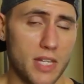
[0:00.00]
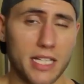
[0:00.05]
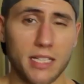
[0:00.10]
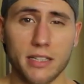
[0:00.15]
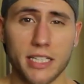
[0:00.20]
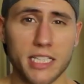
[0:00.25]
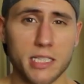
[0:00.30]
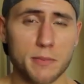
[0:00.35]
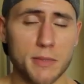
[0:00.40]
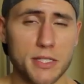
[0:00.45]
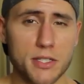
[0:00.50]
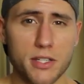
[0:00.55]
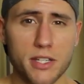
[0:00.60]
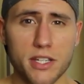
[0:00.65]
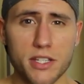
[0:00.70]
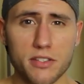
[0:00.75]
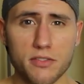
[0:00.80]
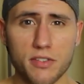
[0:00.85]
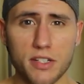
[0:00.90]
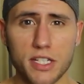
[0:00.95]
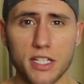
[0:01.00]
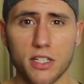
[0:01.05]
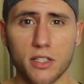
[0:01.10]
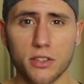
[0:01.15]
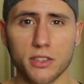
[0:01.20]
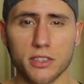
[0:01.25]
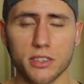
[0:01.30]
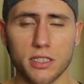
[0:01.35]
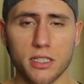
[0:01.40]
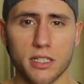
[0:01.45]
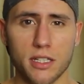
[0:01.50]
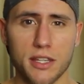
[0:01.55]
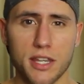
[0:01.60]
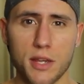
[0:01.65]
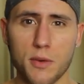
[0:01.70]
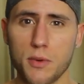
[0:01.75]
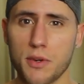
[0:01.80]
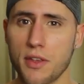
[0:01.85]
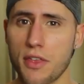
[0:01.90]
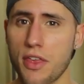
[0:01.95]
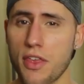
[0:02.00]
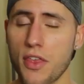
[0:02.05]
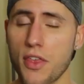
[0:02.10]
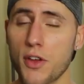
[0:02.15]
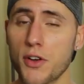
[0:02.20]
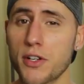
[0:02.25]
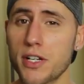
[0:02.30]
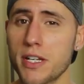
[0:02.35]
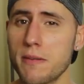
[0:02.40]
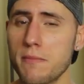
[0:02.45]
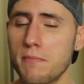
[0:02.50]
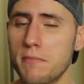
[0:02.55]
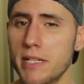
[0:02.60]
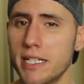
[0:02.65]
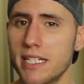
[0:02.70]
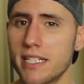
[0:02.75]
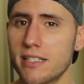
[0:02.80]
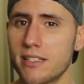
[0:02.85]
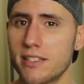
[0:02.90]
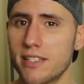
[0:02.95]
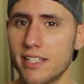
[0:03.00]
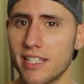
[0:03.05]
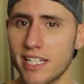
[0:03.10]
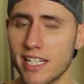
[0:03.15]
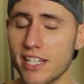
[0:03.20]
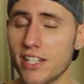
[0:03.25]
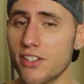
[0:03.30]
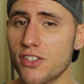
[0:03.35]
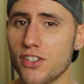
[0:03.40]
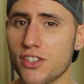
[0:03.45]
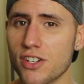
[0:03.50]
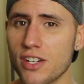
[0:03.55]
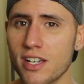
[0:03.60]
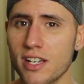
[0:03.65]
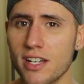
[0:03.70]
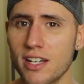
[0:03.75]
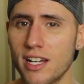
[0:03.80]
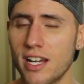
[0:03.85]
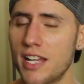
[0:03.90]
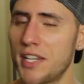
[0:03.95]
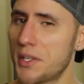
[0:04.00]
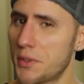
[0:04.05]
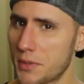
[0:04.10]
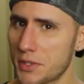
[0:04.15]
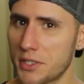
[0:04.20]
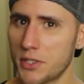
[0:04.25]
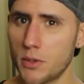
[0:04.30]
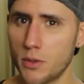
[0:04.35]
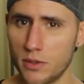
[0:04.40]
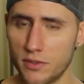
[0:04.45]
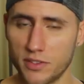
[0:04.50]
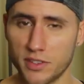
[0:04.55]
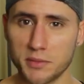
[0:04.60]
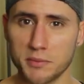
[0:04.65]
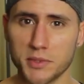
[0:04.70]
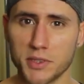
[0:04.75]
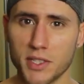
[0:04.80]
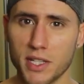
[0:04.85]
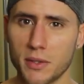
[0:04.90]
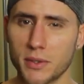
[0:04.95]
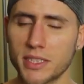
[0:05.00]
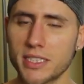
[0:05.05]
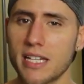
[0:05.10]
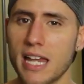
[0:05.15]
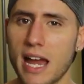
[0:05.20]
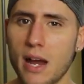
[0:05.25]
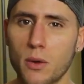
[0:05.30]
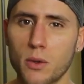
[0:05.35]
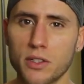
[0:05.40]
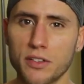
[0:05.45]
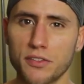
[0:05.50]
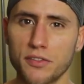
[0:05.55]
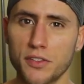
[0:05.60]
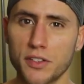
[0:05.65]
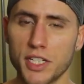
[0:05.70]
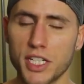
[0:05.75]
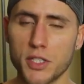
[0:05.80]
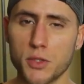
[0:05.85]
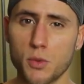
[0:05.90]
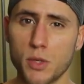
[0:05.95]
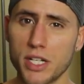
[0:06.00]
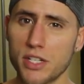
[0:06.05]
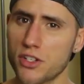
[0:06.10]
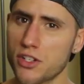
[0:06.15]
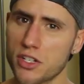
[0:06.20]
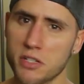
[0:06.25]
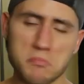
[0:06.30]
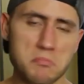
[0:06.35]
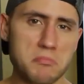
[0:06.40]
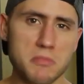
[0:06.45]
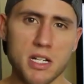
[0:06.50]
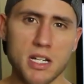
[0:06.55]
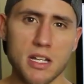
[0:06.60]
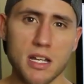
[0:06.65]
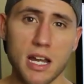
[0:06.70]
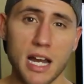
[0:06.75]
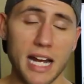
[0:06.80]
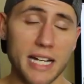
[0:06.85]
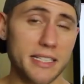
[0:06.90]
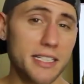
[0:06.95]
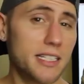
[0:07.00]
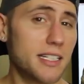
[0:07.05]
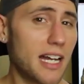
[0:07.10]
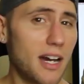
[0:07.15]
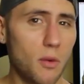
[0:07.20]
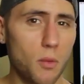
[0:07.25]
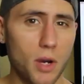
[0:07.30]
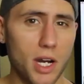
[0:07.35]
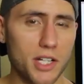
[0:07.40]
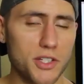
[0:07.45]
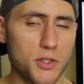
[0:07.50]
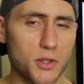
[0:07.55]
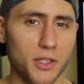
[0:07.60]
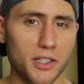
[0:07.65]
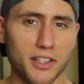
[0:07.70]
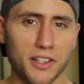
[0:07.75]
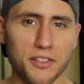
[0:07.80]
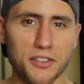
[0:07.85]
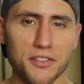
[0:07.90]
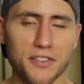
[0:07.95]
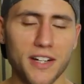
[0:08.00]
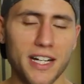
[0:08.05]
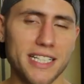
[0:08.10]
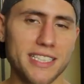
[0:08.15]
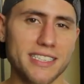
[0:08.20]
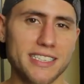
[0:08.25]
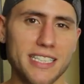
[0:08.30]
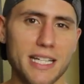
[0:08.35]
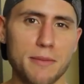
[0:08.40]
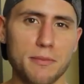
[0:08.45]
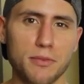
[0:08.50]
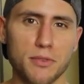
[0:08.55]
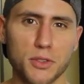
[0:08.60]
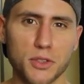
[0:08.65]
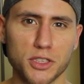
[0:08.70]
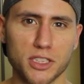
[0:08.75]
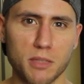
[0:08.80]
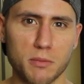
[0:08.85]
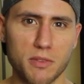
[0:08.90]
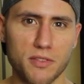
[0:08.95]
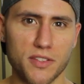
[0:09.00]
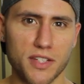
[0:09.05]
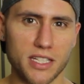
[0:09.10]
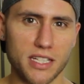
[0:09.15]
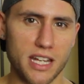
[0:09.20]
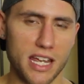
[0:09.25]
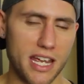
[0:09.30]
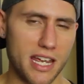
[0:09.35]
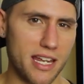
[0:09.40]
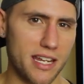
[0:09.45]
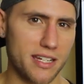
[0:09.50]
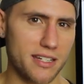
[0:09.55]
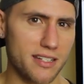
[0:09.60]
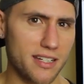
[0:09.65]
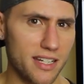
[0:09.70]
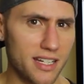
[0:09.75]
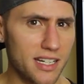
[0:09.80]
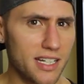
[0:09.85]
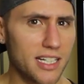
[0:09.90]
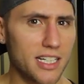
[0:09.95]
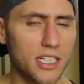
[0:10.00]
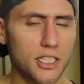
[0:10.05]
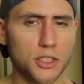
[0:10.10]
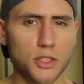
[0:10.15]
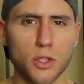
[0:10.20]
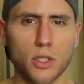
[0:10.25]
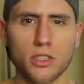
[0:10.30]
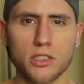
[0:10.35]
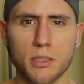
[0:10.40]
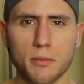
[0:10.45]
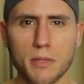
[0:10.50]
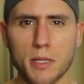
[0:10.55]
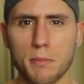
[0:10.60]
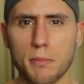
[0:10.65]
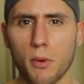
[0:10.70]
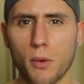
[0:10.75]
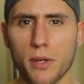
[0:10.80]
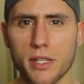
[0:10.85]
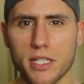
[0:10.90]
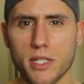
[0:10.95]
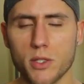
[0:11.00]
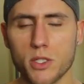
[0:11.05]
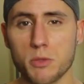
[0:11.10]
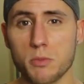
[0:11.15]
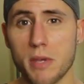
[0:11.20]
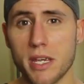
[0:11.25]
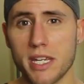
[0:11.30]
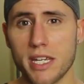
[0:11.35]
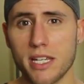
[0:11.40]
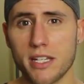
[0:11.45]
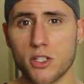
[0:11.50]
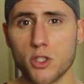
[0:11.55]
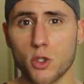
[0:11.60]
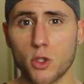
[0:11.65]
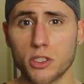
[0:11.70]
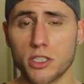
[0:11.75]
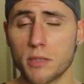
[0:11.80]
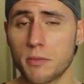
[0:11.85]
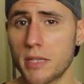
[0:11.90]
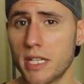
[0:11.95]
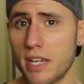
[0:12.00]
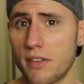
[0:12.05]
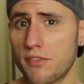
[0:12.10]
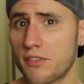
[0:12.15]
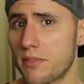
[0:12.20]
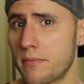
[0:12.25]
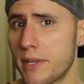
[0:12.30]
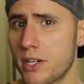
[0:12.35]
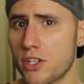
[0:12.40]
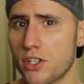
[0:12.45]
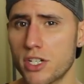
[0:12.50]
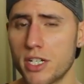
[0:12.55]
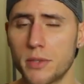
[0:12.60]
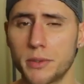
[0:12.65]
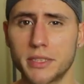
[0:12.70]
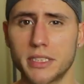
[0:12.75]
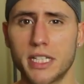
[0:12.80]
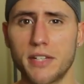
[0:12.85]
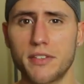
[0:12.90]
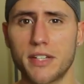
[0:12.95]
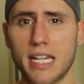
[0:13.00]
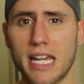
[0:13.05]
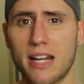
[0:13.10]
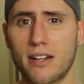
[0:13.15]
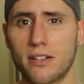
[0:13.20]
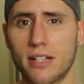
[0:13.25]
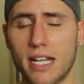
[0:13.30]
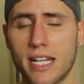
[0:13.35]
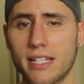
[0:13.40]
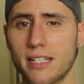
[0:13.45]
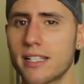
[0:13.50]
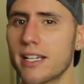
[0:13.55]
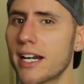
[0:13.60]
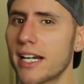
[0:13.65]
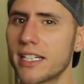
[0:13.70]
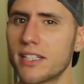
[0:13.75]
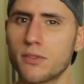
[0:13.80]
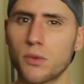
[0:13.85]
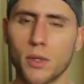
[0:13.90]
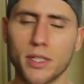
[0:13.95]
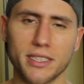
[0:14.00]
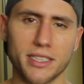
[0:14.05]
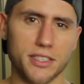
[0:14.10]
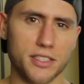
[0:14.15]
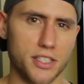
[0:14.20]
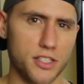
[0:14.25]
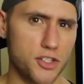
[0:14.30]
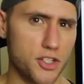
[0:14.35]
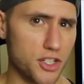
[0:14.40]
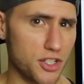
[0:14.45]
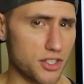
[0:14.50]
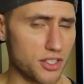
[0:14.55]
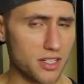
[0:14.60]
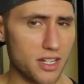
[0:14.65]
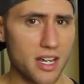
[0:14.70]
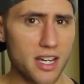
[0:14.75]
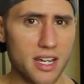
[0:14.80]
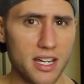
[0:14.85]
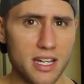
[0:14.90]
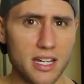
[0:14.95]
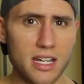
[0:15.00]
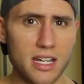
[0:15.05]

they linked me to his videos. They were 30 minutes each, and there were two of them, so that was an hour of footage, which I did not watch all of. I skimmed through some of it and saw some of the points he was making, saw some of the information he was giving out, and kind of wanted to just